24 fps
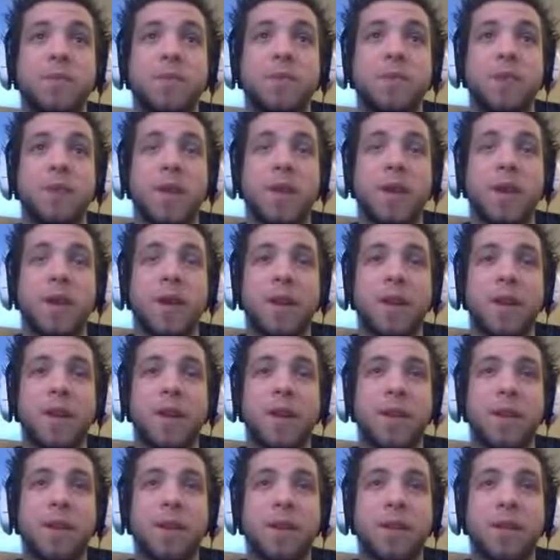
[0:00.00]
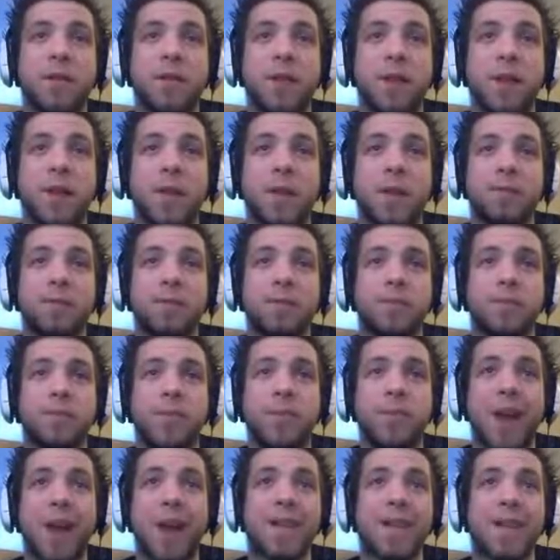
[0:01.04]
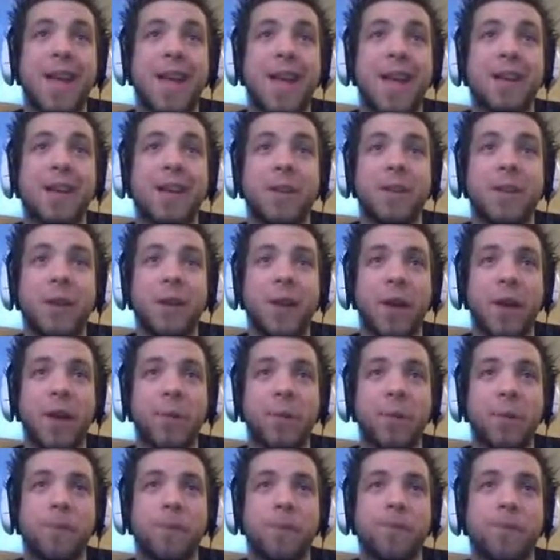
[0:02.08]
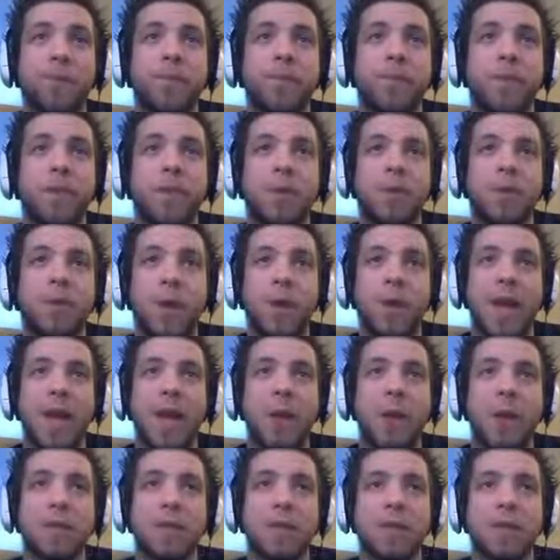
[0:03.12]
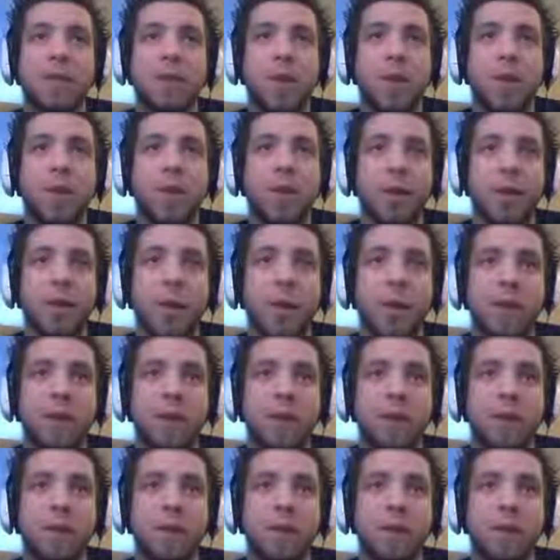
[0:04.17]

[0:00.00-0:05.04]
I gotta think of uh, practicality right now. Right now, it's not very practical.